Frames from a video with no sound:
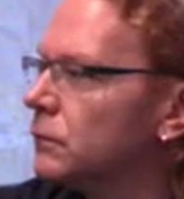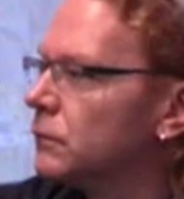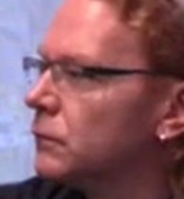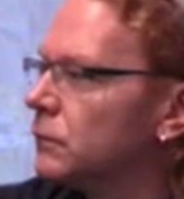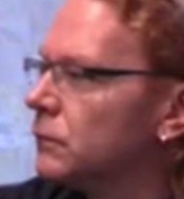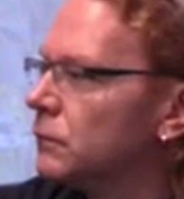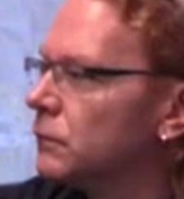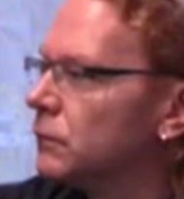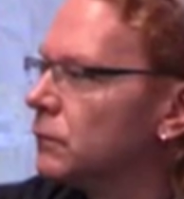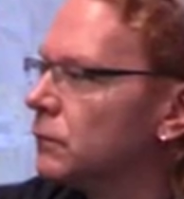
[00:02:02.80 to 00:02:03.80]

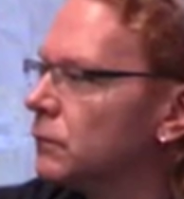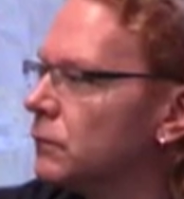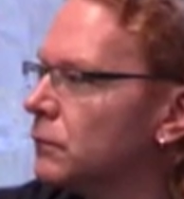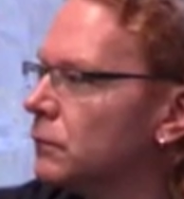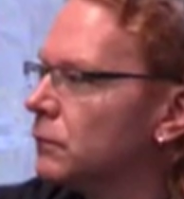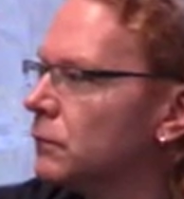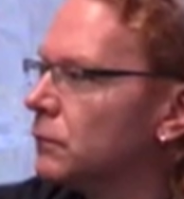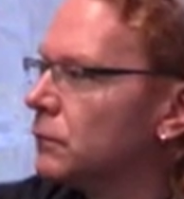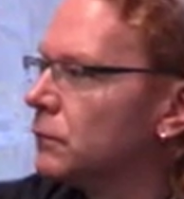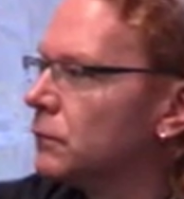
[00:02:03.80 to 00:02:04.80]

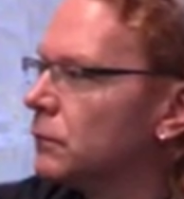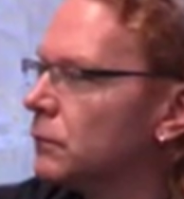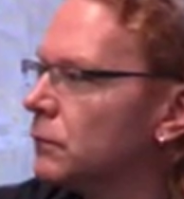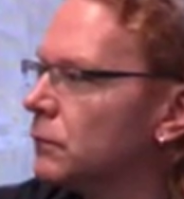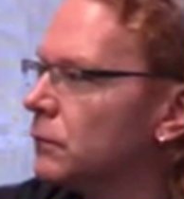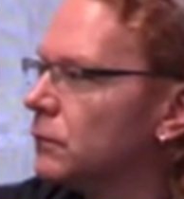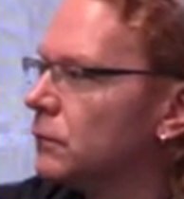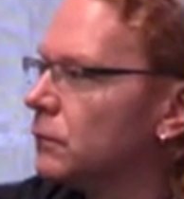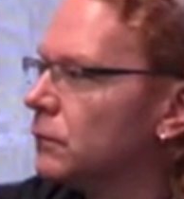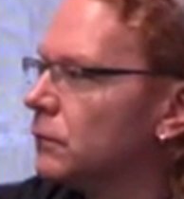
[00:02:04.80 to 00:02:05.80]

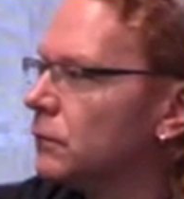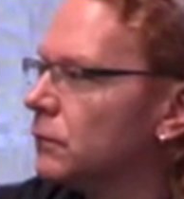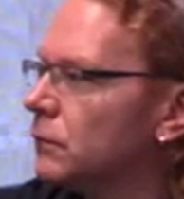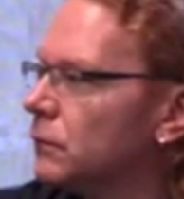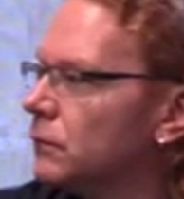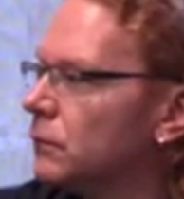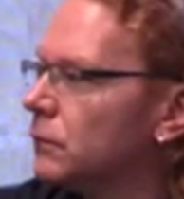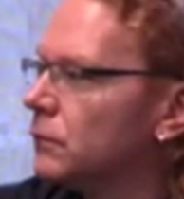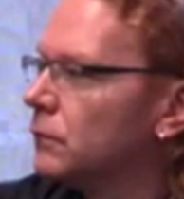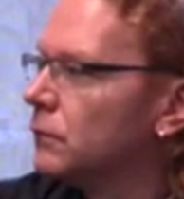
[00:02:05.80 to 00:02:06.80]

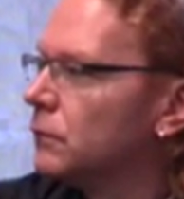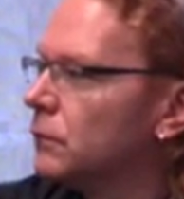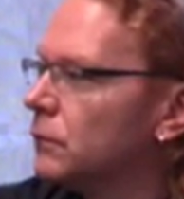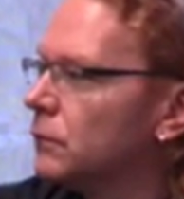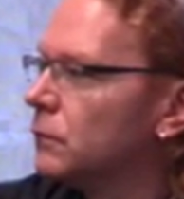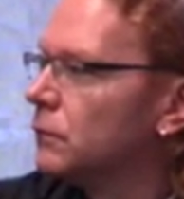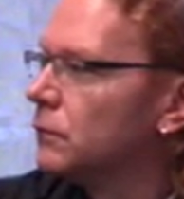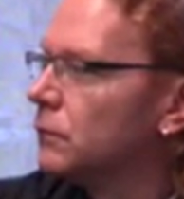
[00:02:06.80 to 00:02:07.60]
No words are spoken by the person on screen.